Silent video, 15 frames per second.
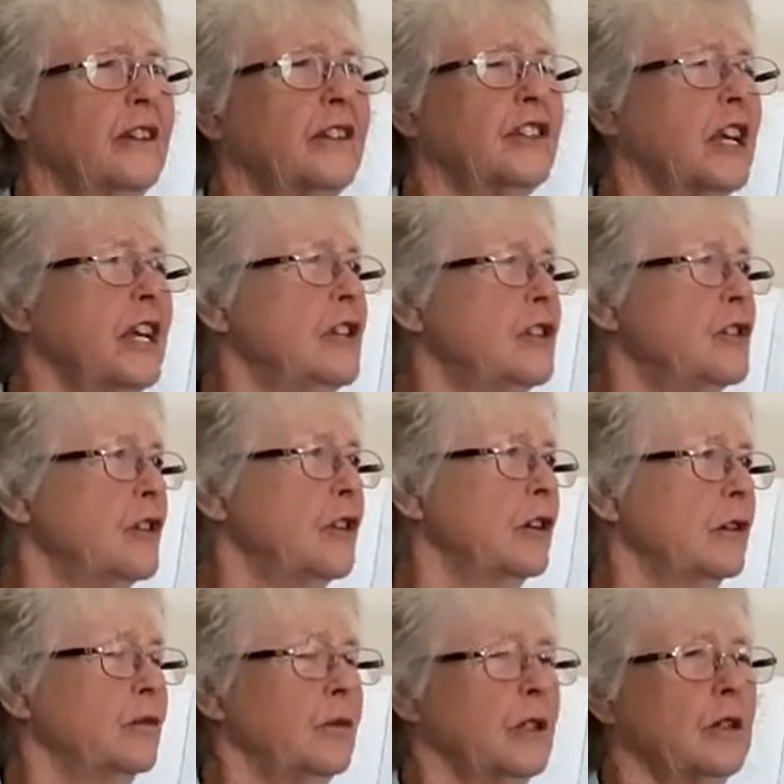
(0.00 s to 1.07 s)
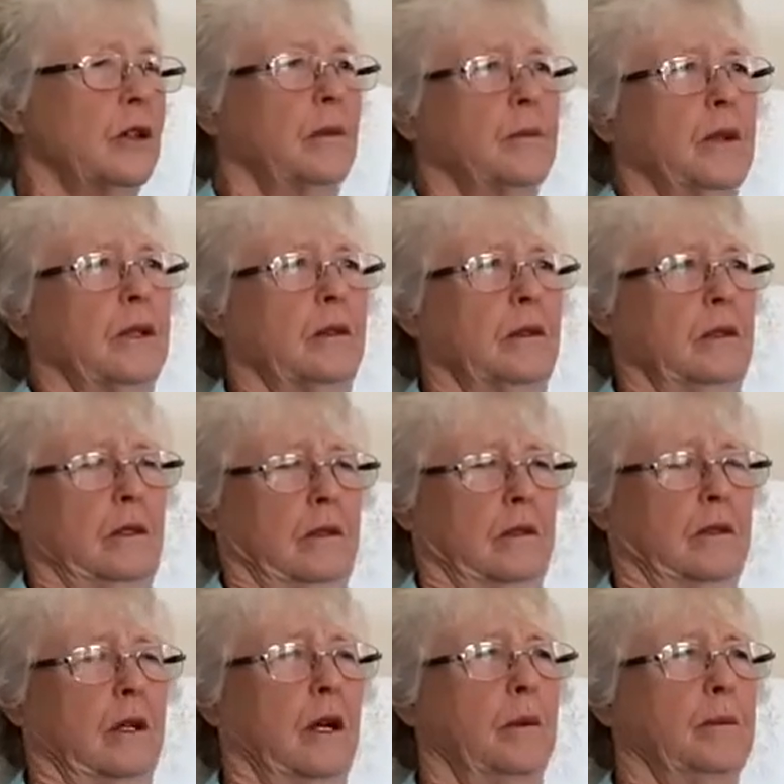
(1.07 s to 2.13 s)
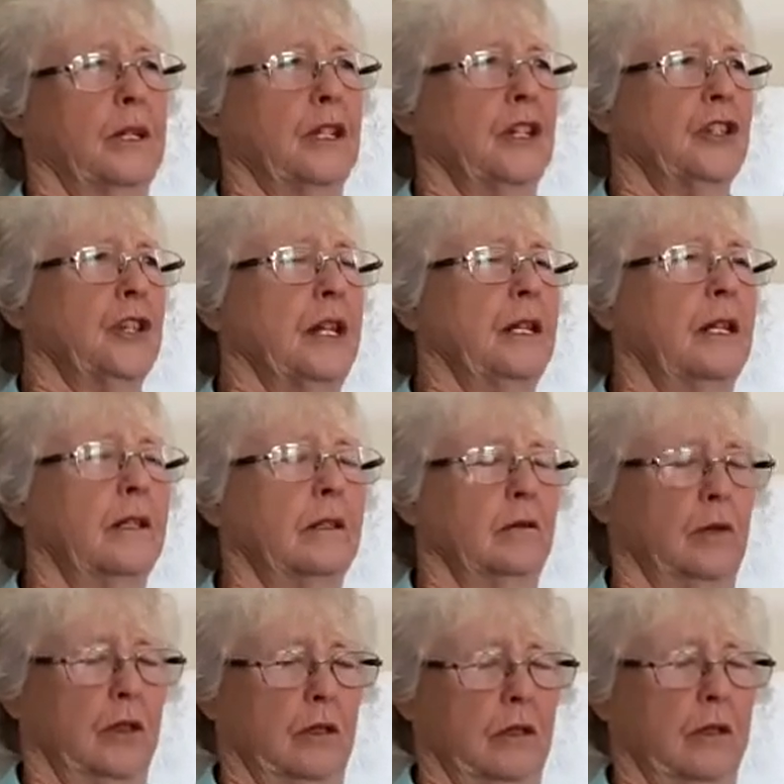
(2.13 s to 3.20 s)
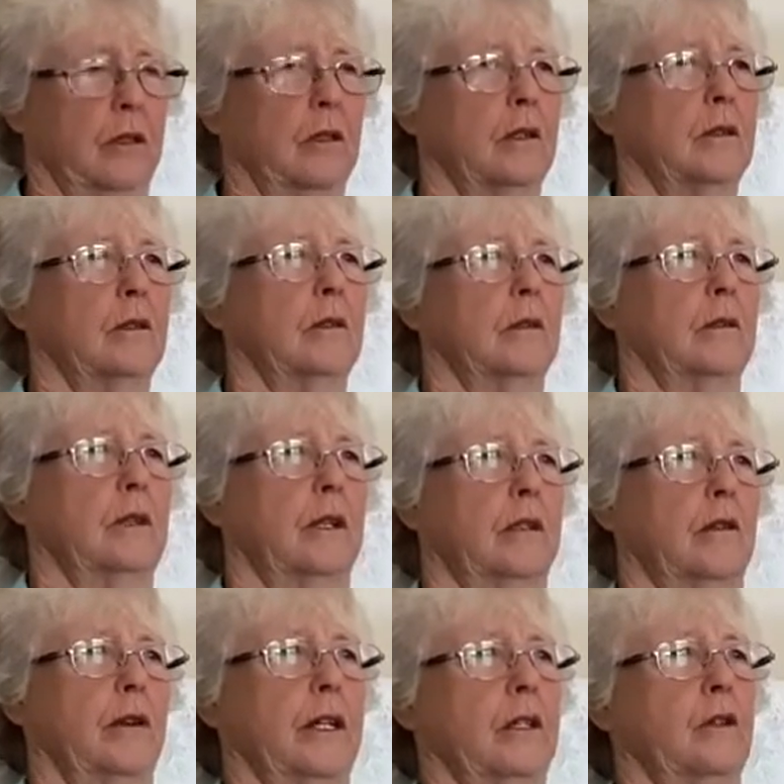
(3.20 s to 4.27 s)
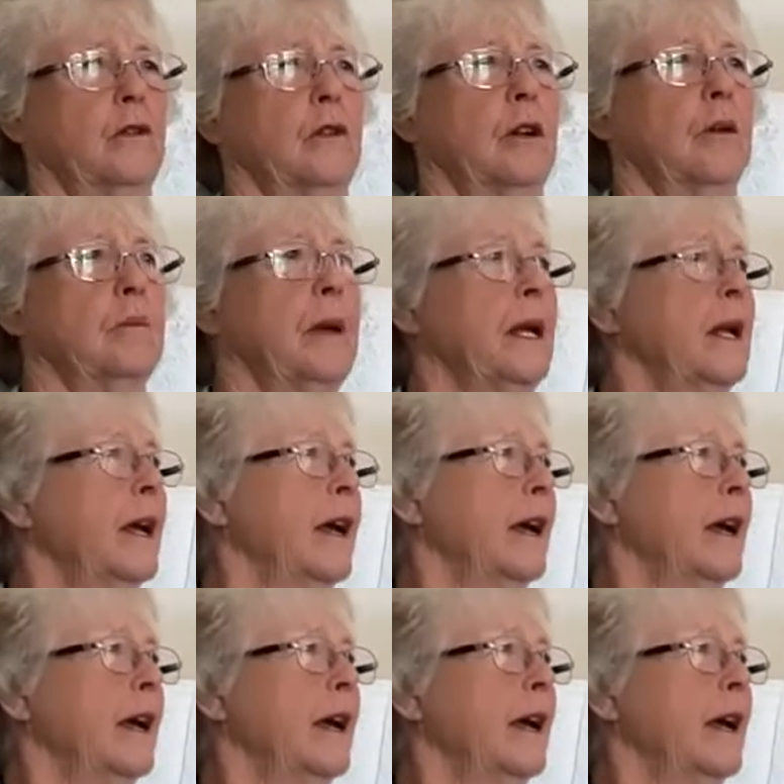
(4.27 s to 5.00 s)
t-shirt, which and a singlet, which is not a great look on me.